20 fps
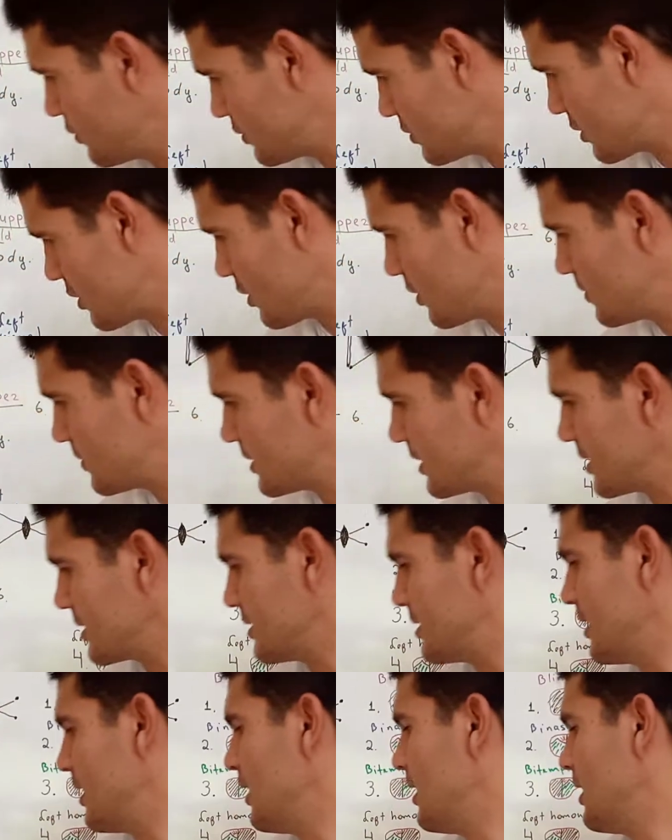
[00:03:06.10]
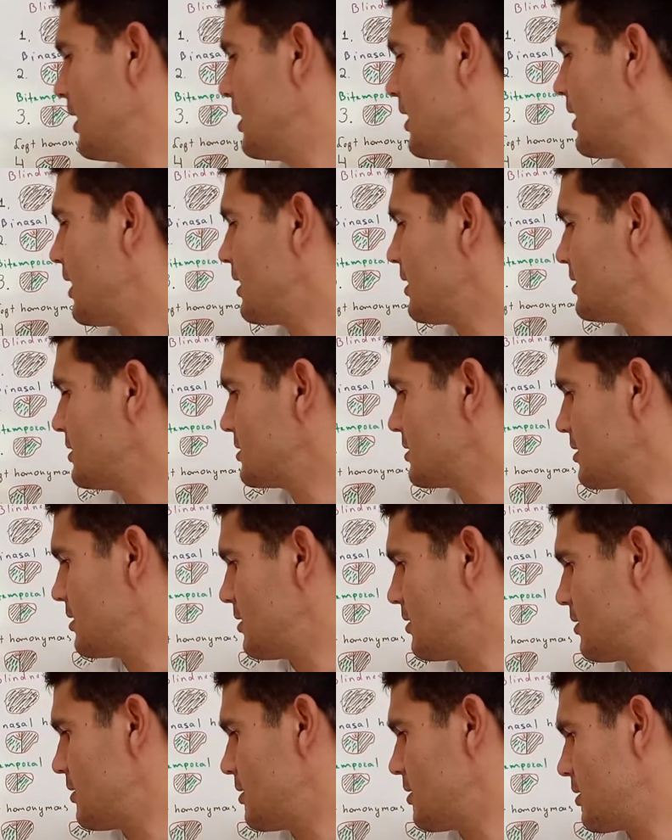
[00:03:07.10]
the object and
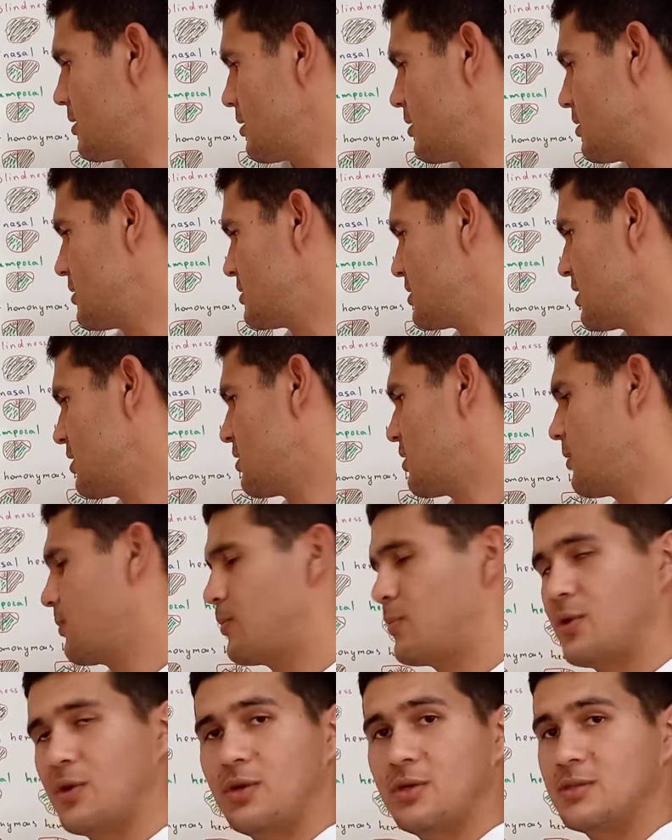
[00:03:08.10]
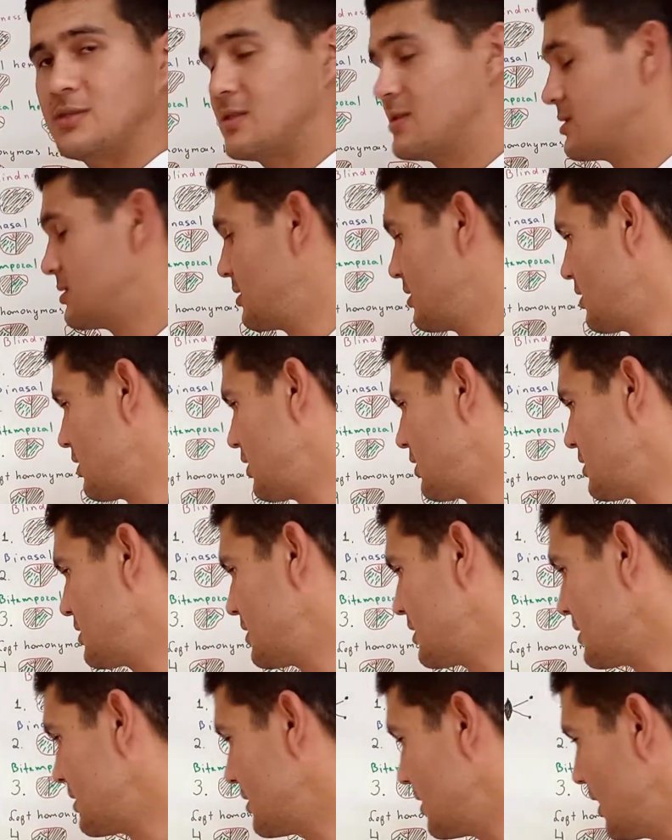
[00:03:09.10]
their appearance in the
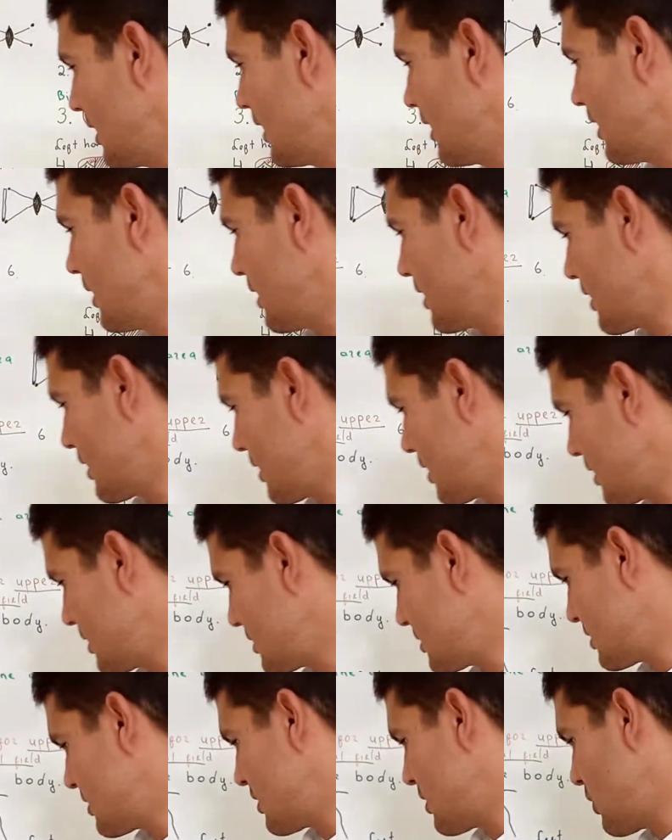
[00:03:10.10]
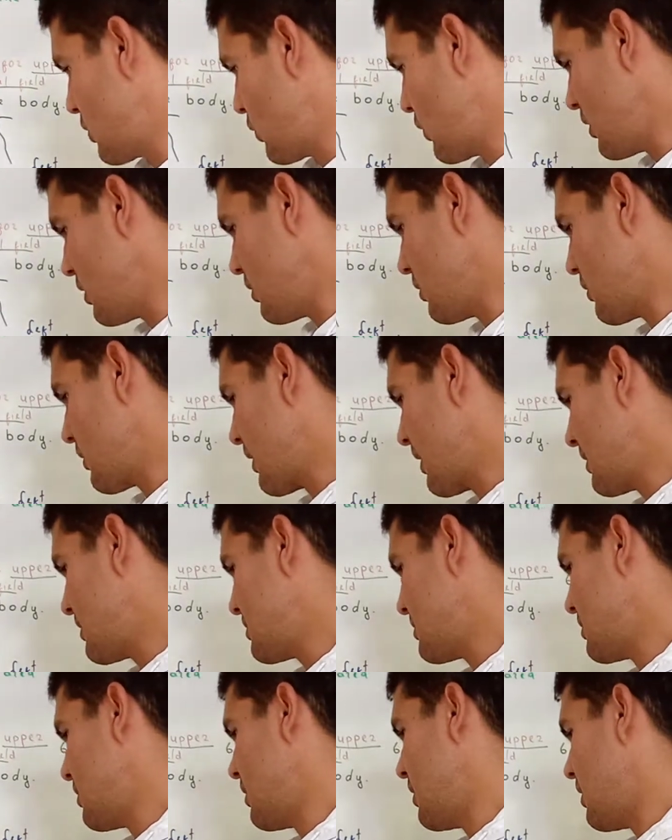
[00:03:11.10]
retina is, when you look at
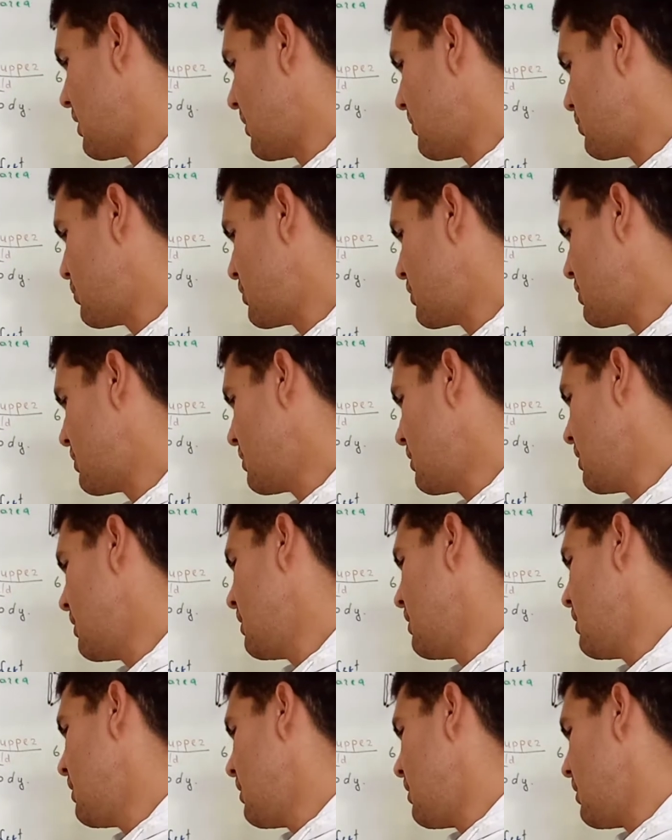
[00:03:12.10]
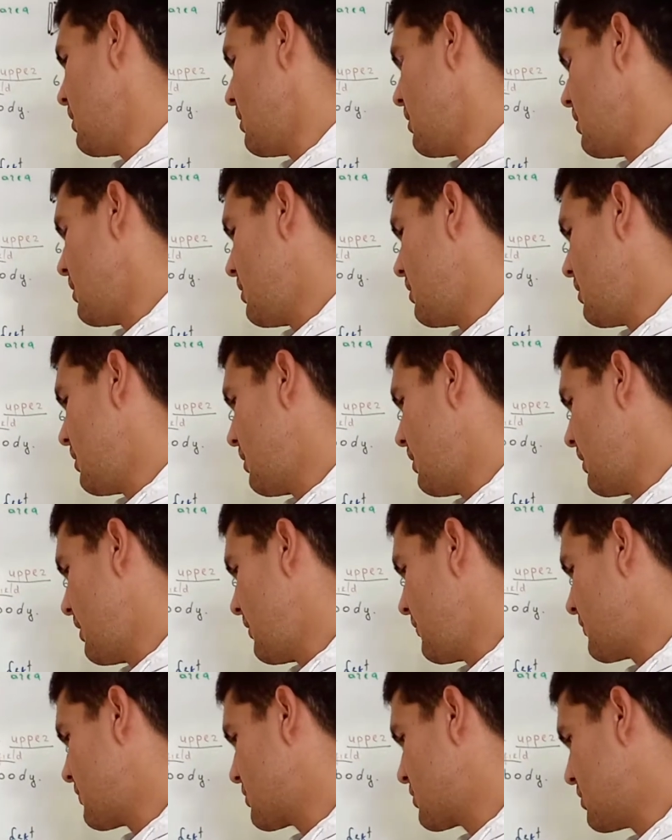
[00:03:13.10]
the upper
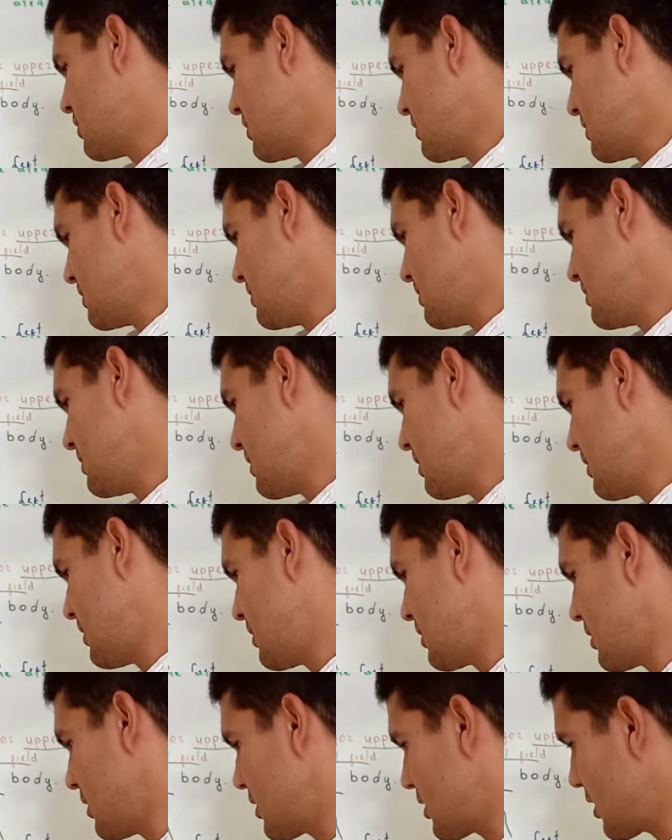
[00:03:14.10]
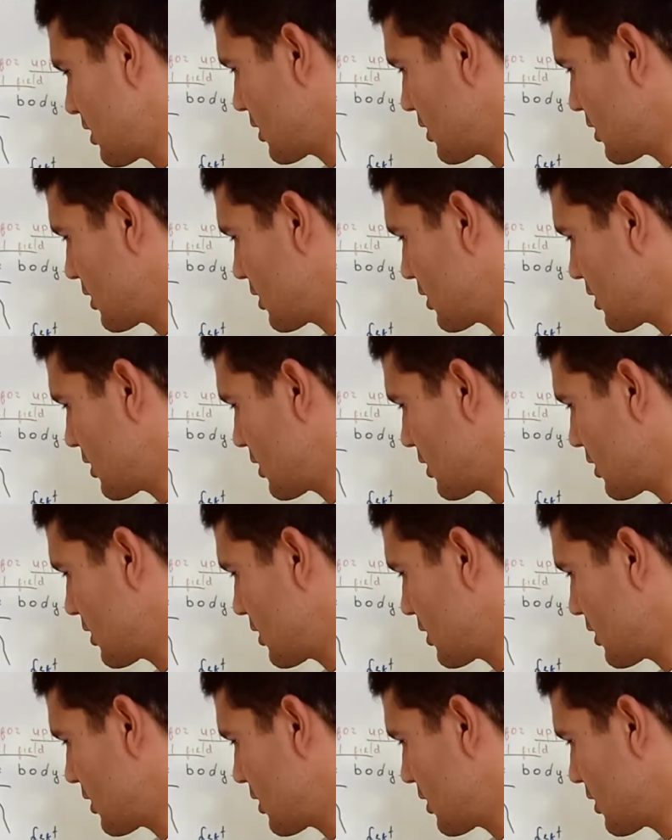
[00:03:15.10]
left quadrant, it can